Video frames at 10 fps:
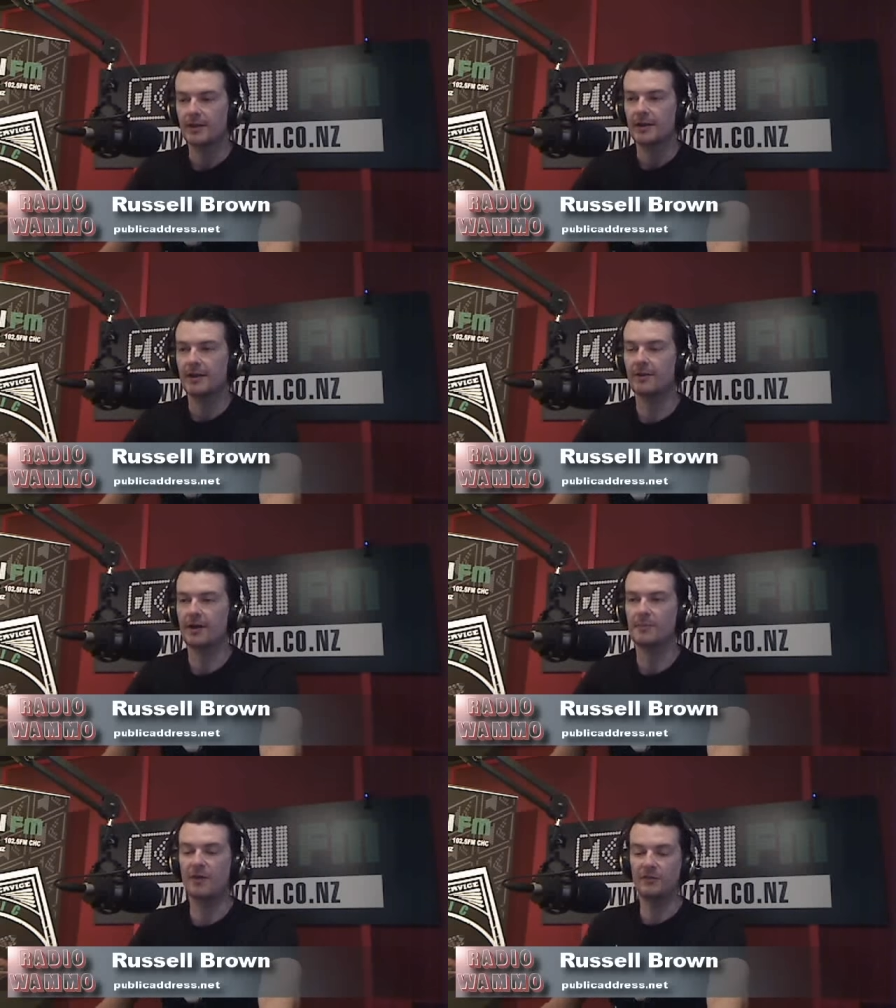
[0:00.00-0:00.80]
Now,
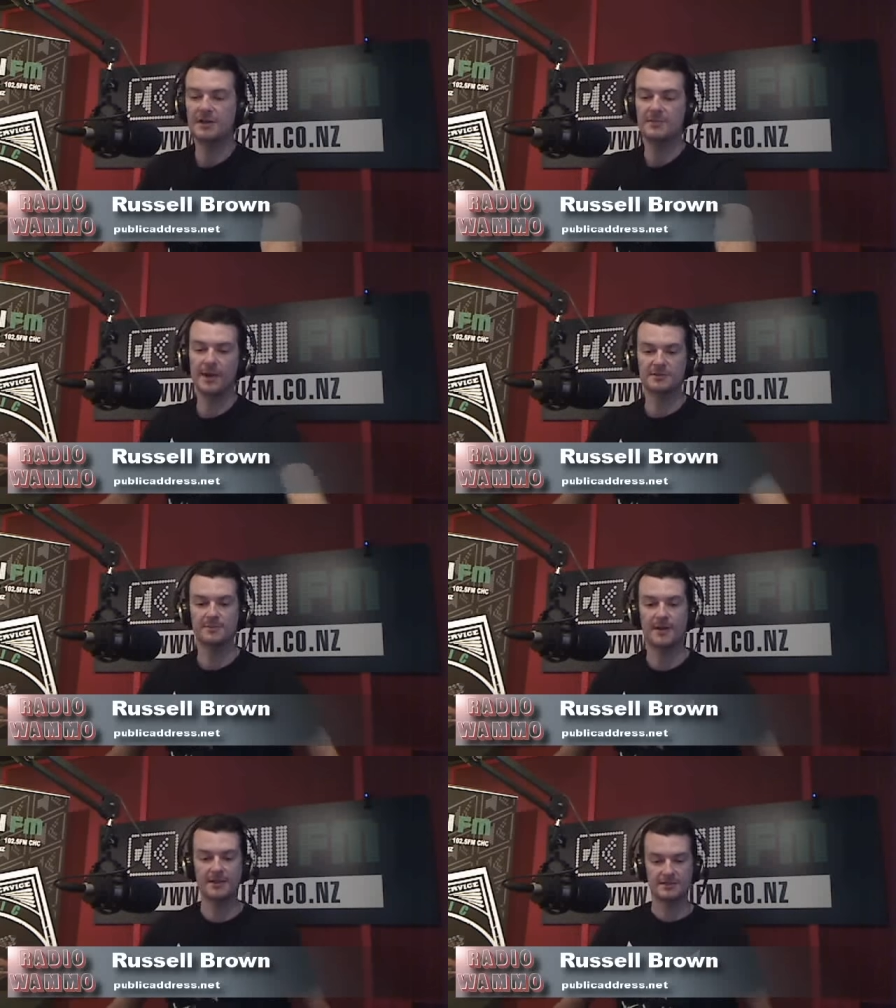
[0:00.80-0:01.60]
hopefully you'll be able
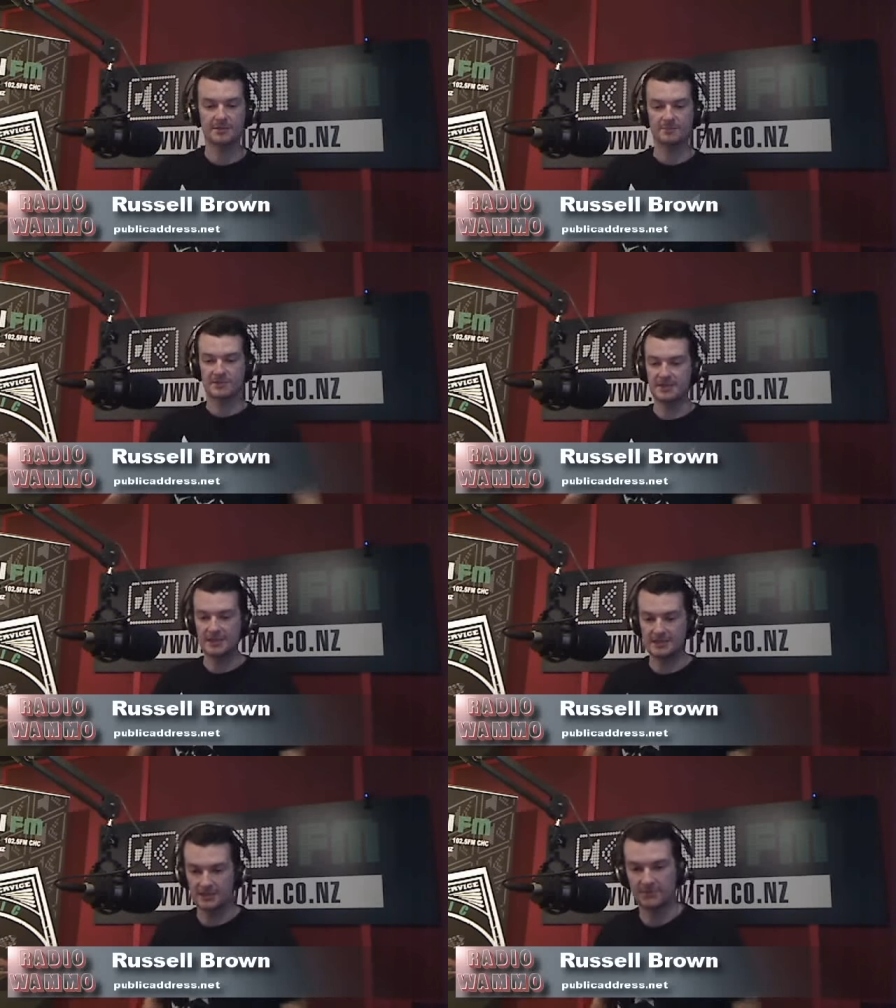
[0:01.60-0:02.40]
to make some
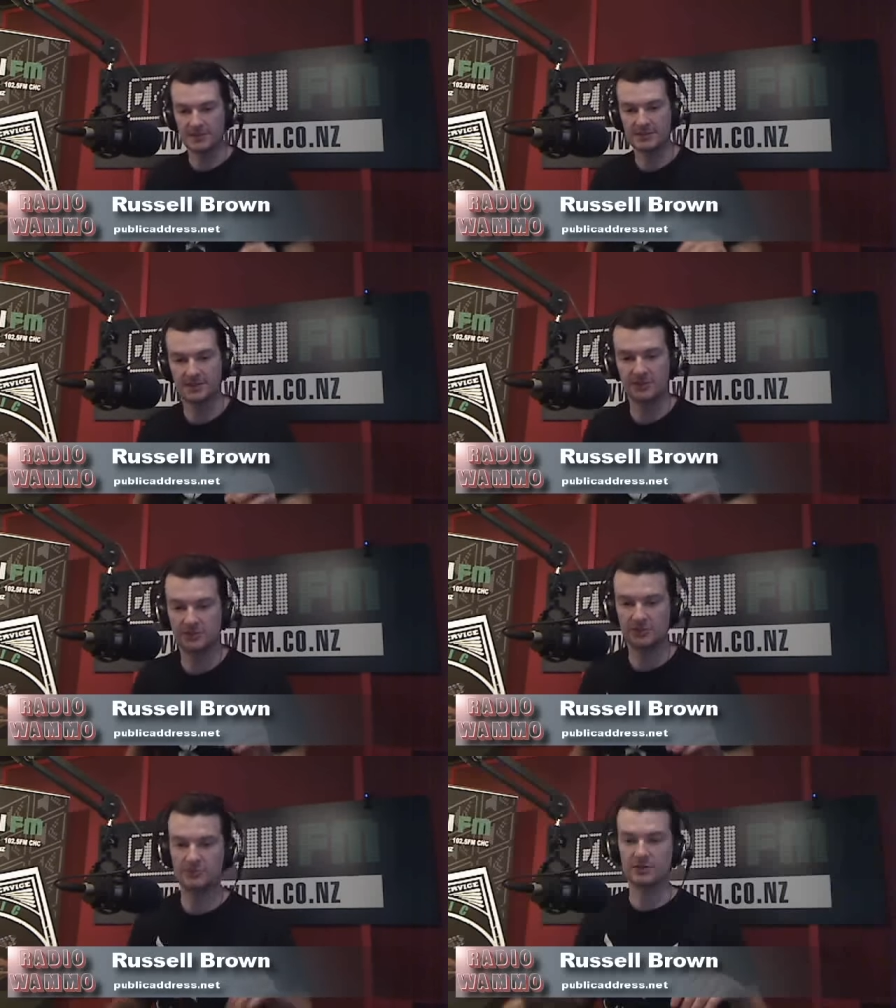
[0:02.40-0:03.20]
sense of this
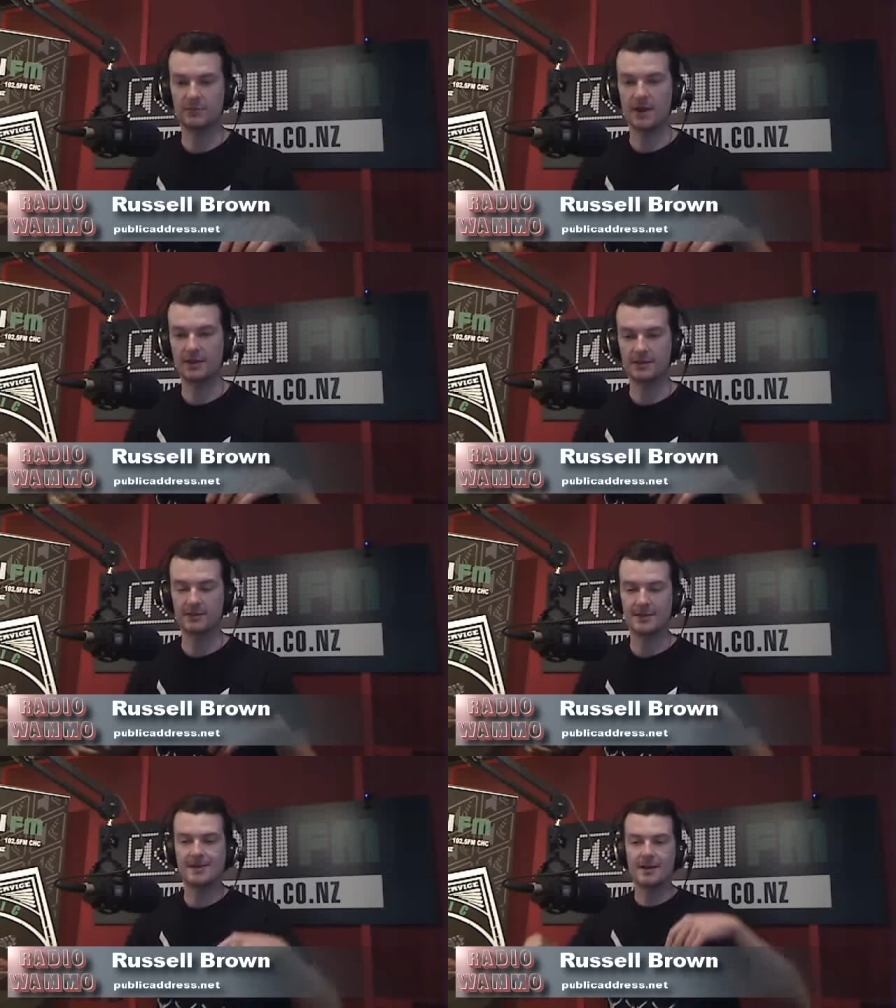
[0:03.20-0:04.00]
issue
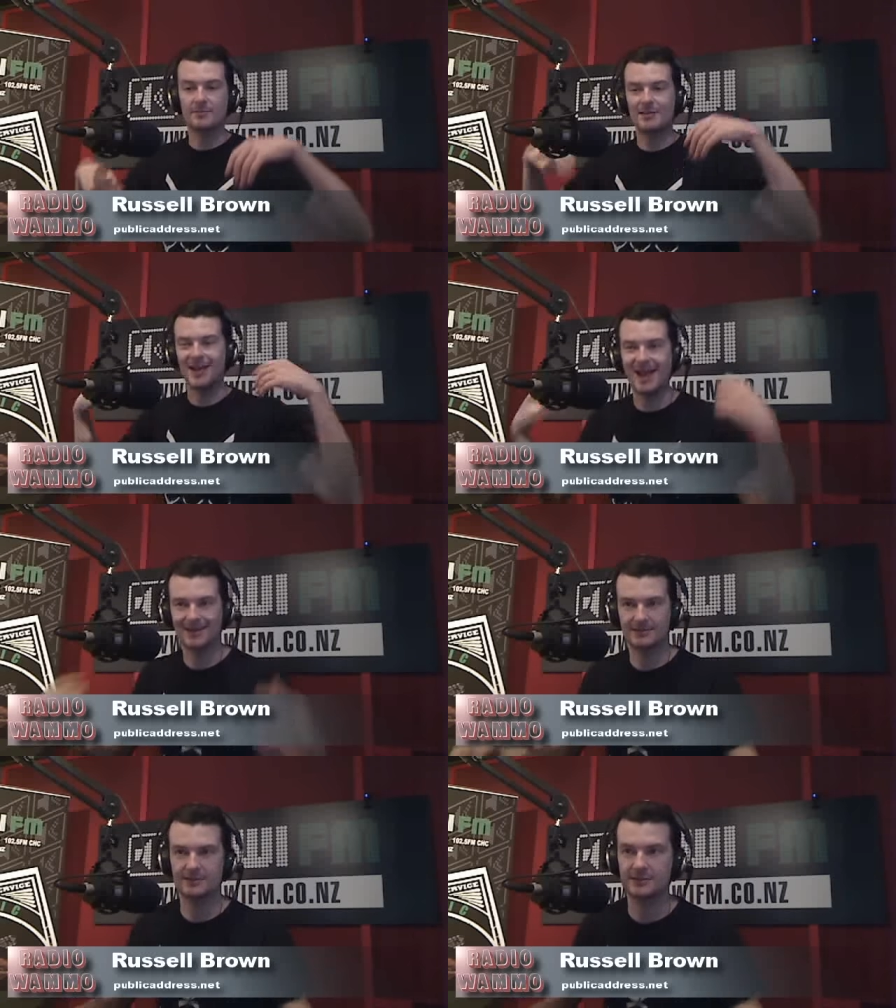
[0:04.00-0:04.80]
surrounding the
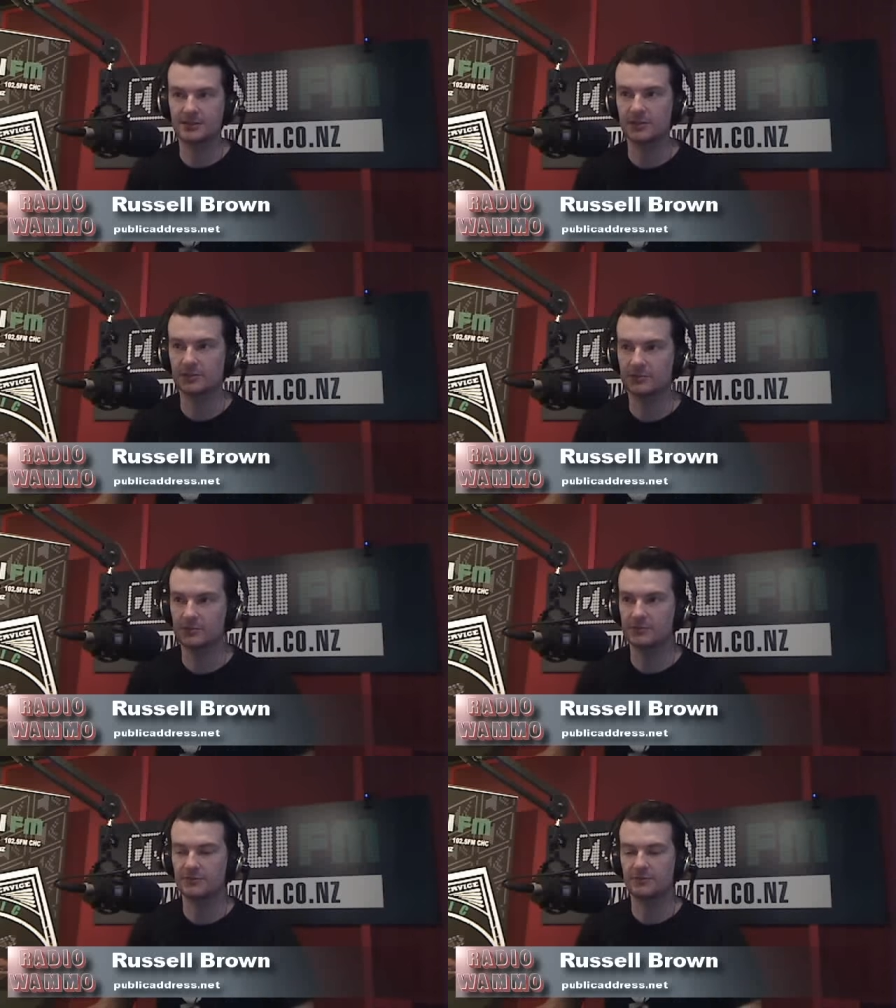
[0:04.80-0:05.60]
Actors
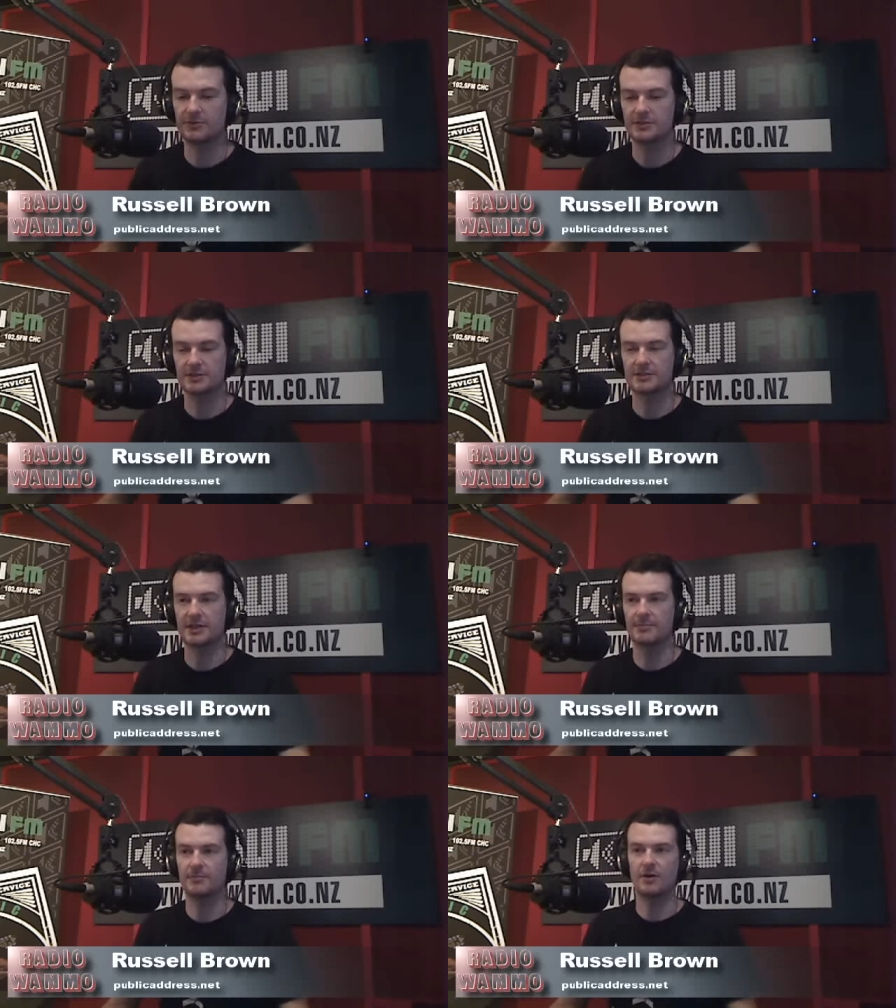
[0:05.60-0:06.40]
Guild versus
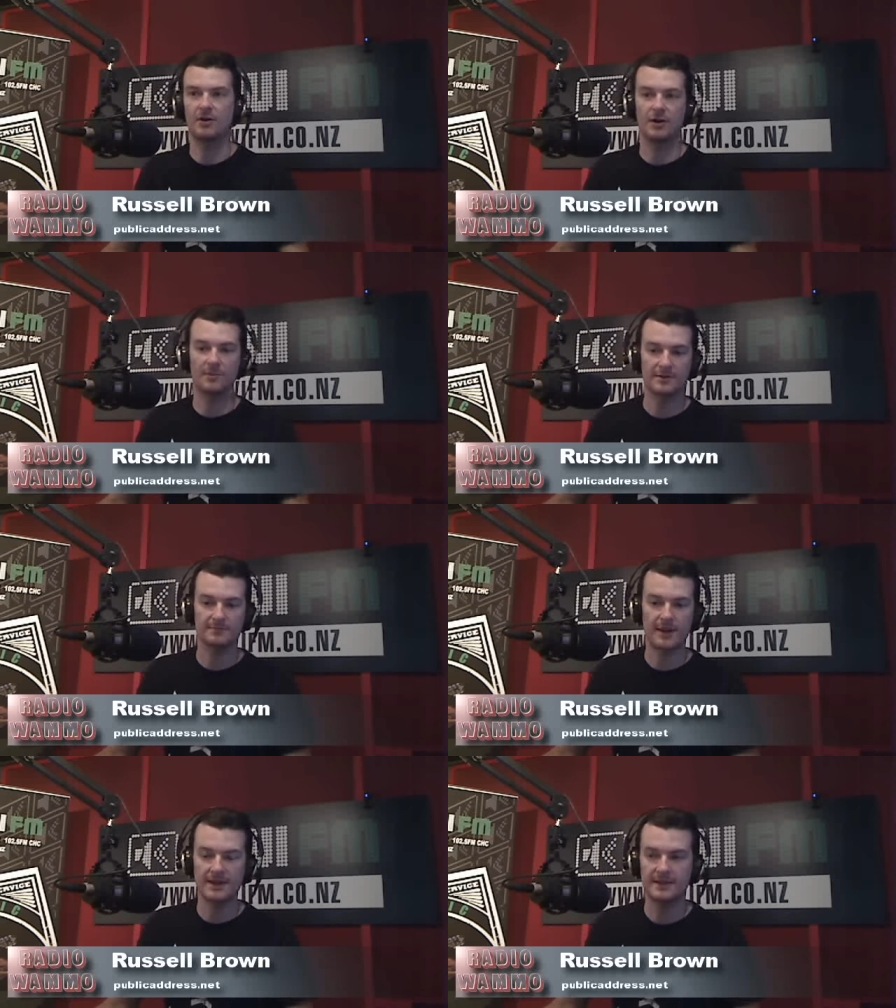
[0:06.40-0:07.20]
the
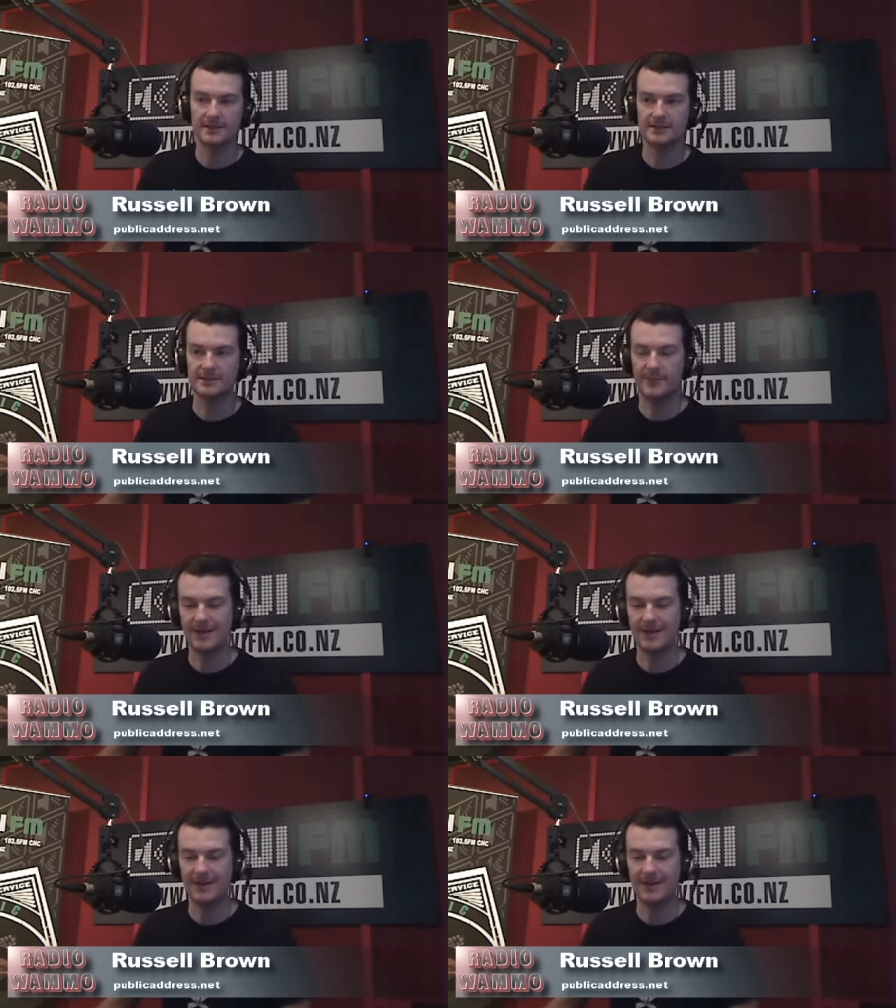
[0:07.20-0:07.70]
Hobbit makers,